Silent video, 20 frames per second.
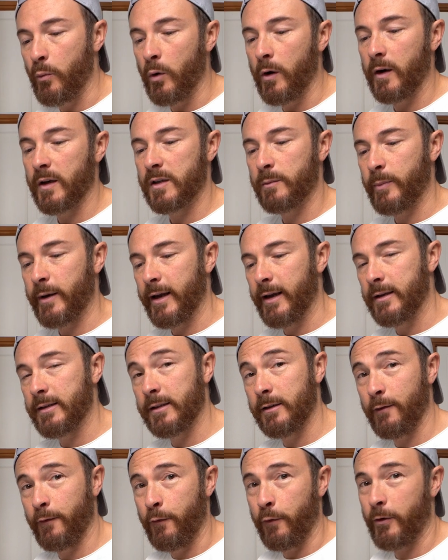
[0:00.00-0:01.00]

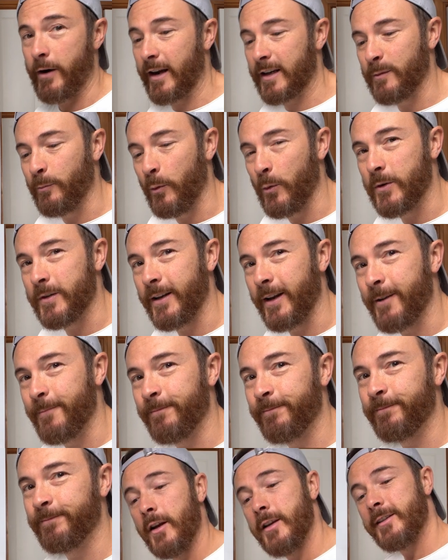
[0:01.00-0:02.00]
workspace for exporting.
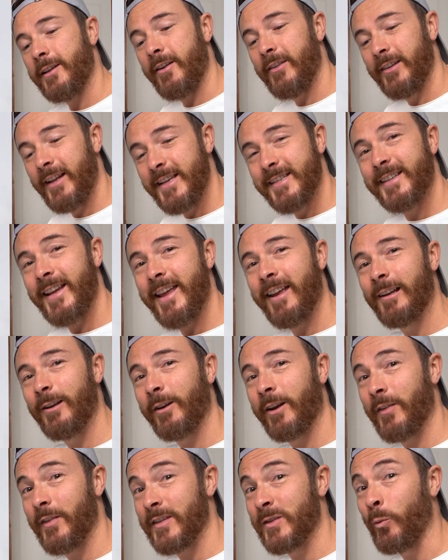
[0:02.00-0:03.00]
So let's take a
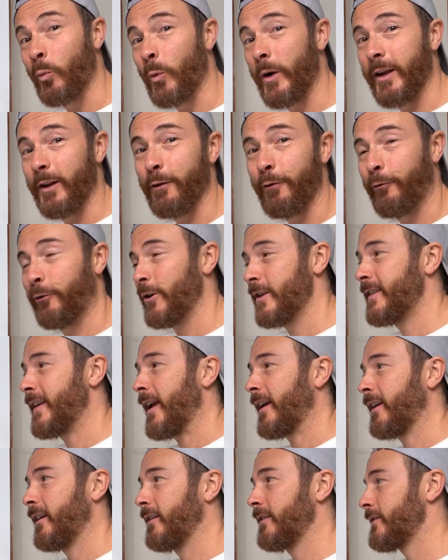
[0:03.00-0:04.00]
look at this wheel for a
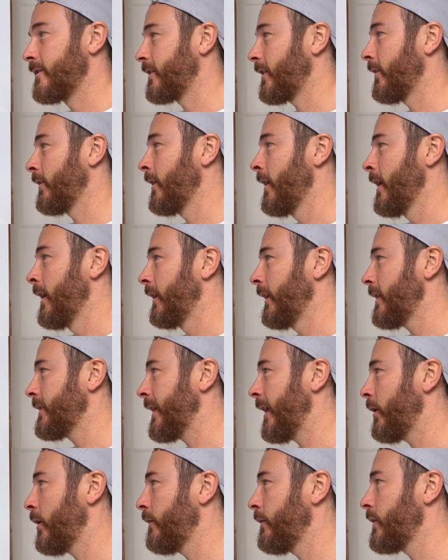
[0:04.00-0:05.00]
second. So let's
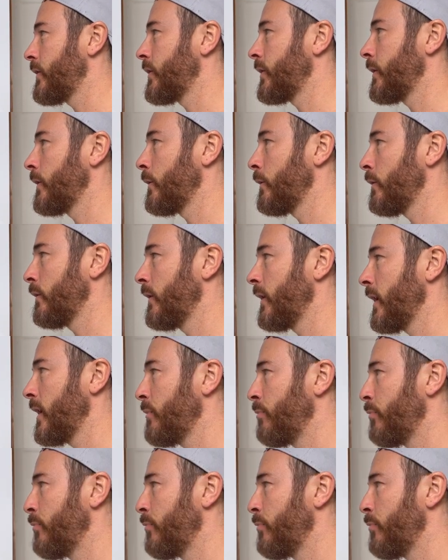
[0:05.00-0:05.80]
head over to the